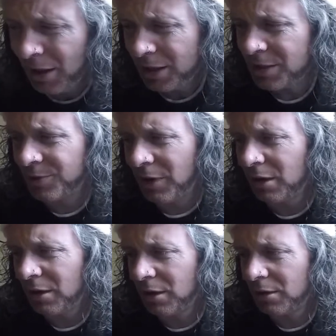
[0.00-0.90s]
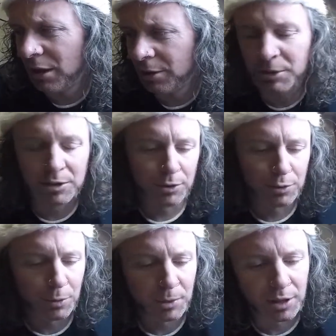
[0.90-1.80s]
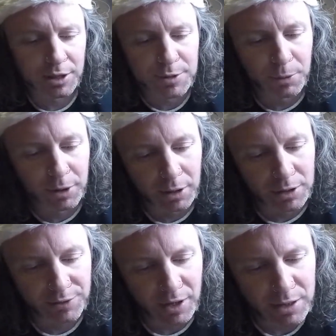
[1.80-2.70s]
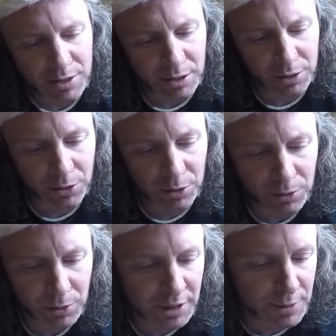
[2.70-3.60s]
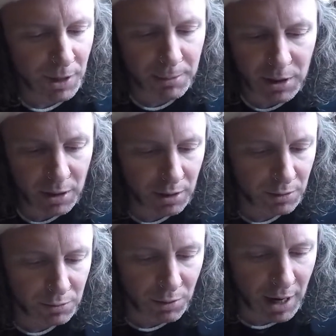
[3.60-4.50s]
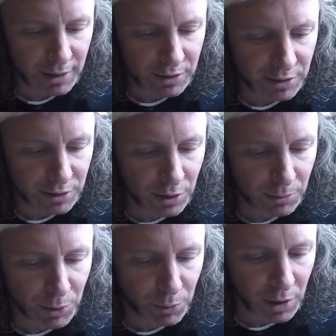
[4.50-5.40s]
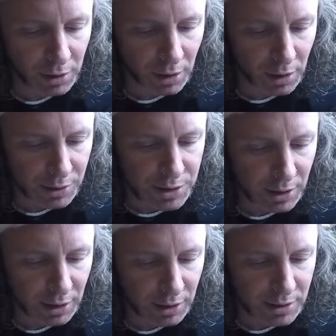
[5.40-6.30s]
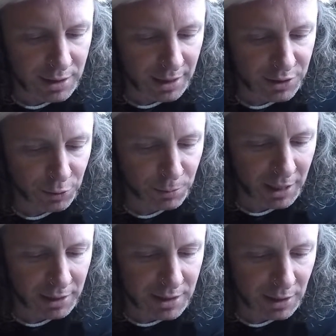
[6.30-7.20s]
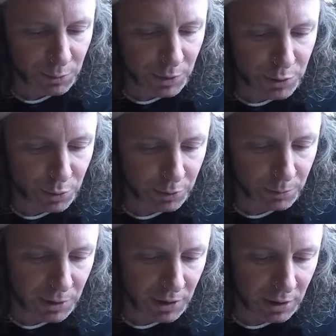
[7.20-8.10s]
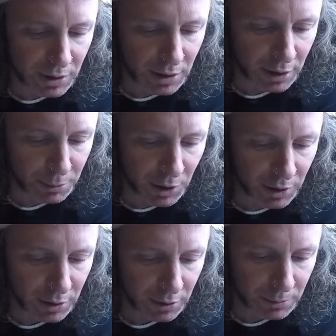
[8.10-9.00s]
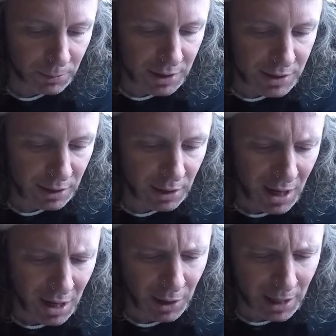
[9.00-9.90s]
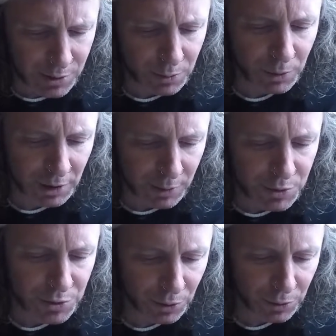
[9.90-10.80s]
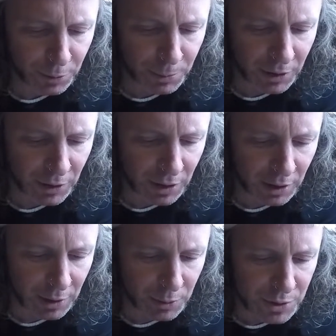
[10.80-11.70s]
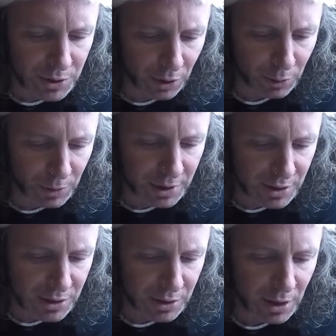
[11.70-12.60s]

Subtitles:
as far like, I mean, don't quote me on this, but as far as I know, it's maybe ranked number 1 alongside Tattoo magazine, which would be an American magazine. When I was growing up, it was always